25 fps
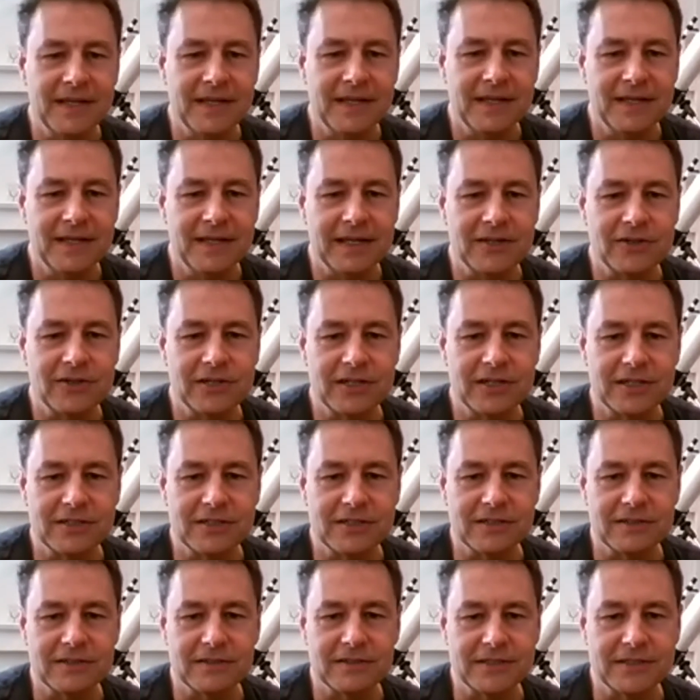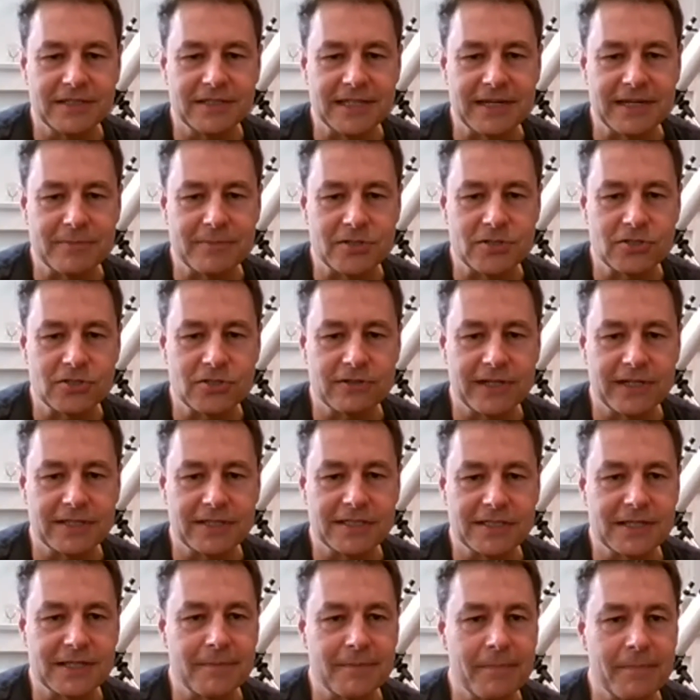I'm going to demonstrate
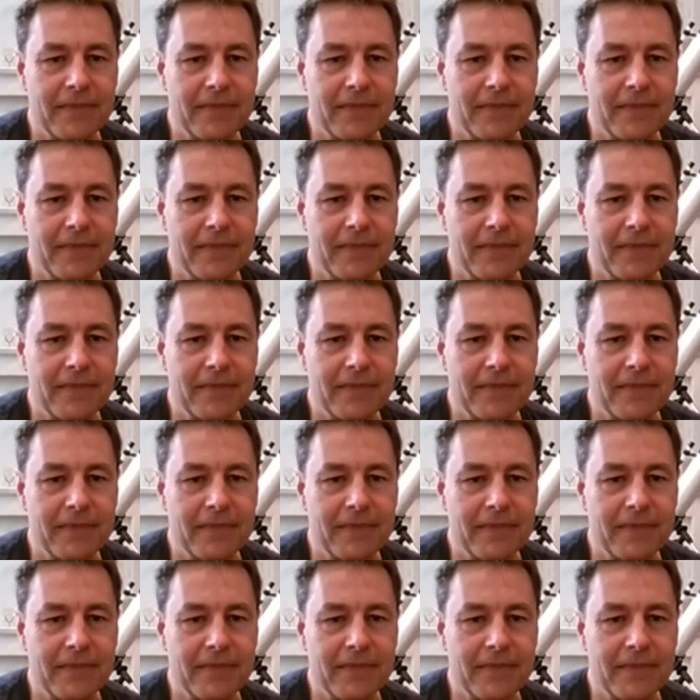some